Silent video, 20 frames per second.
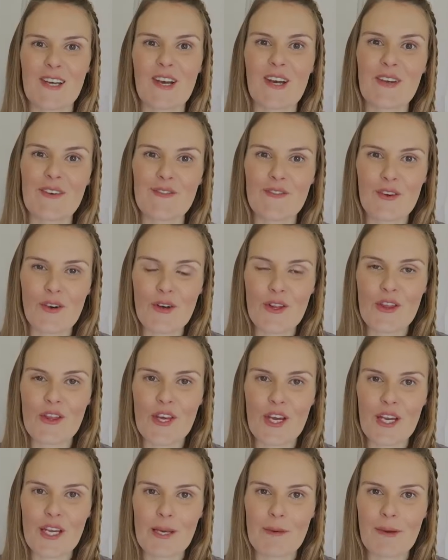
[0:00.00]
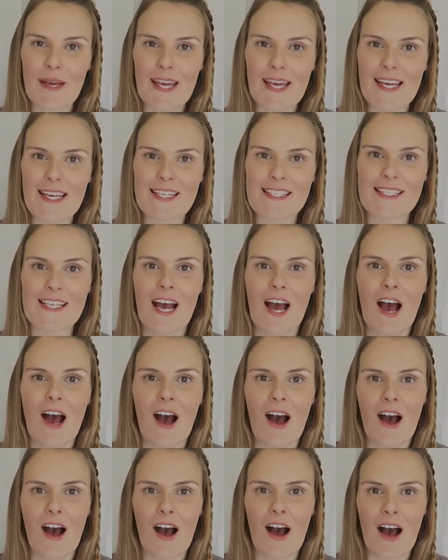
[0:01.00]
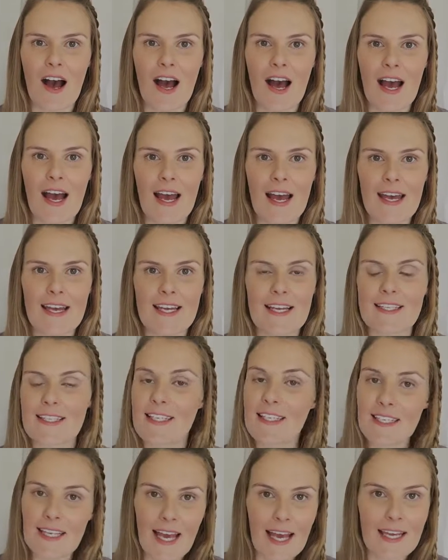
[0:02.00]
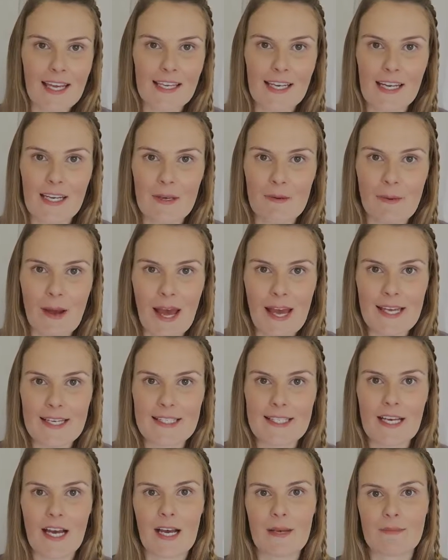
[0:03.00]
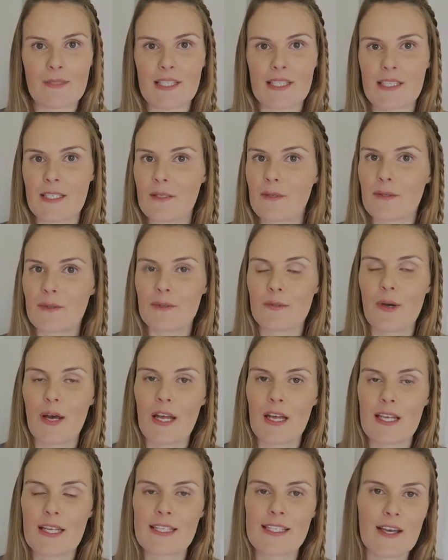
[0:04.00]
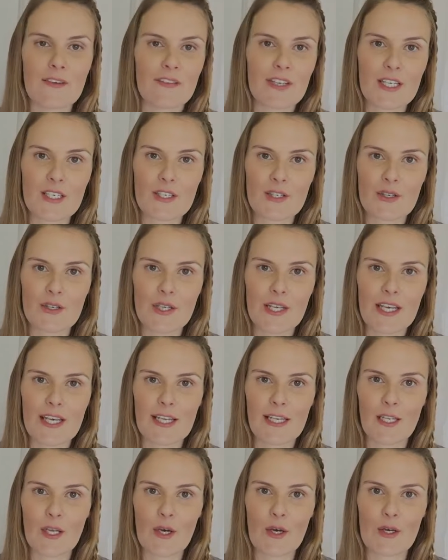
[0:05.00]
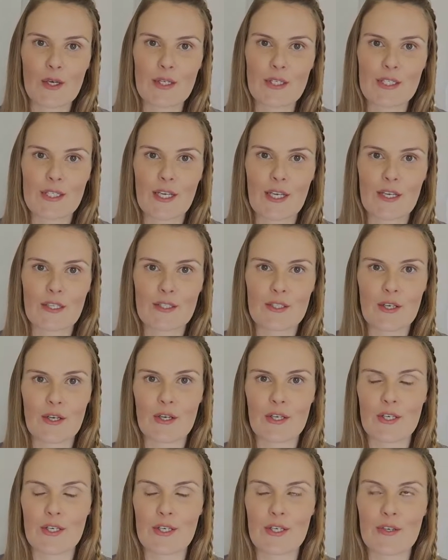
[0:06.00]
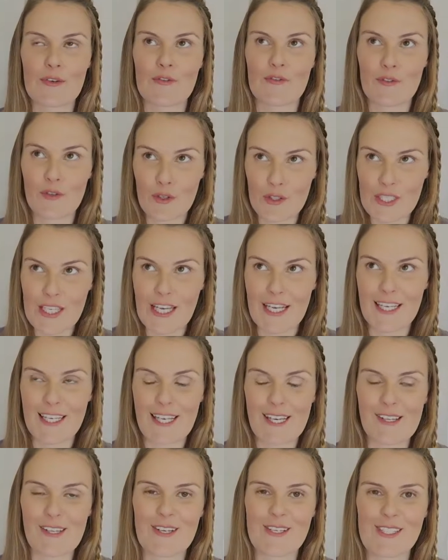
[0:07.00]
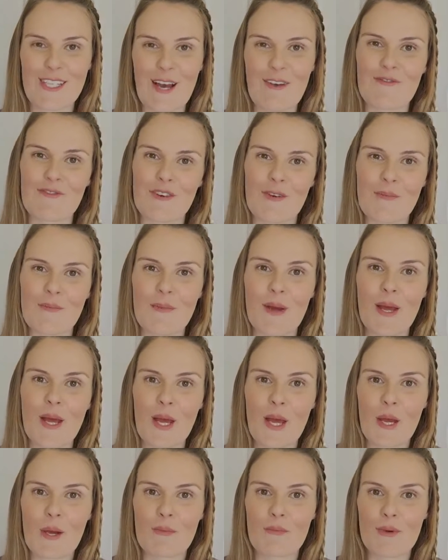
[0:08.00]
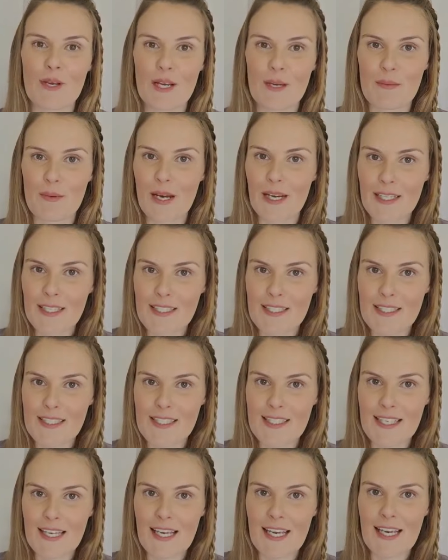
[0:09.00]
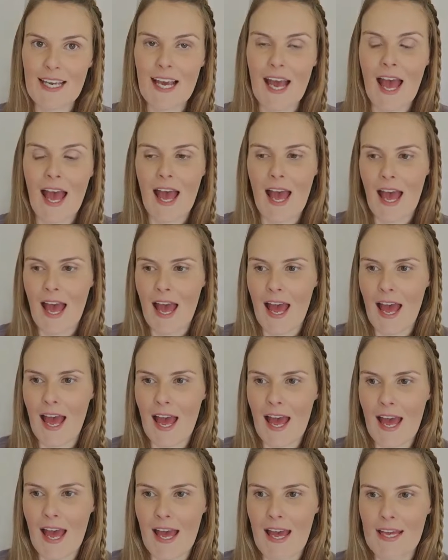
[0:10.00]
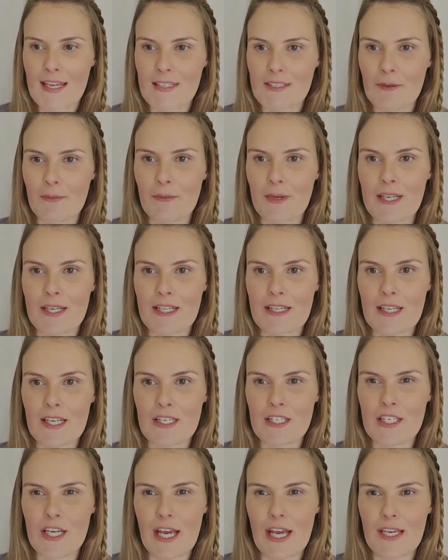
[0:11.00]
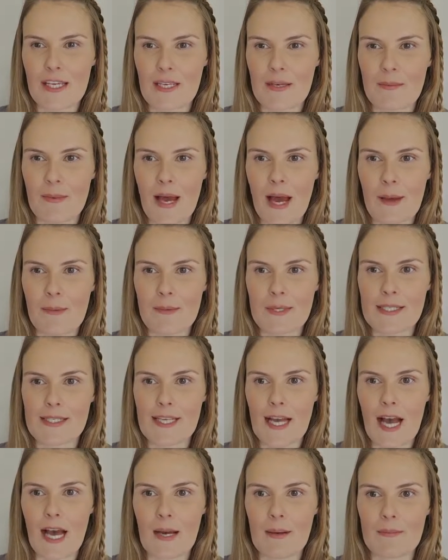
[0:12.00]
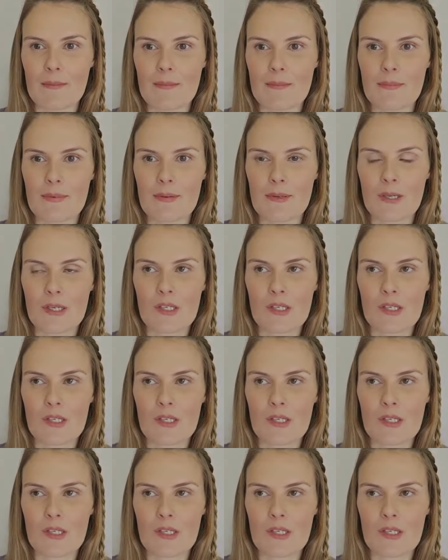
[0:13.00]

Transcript: so for 30 weeks I didn't gain any weight I'm still 72 kilos so 14 kilos up from pre-pregnancy and with Jacob I was up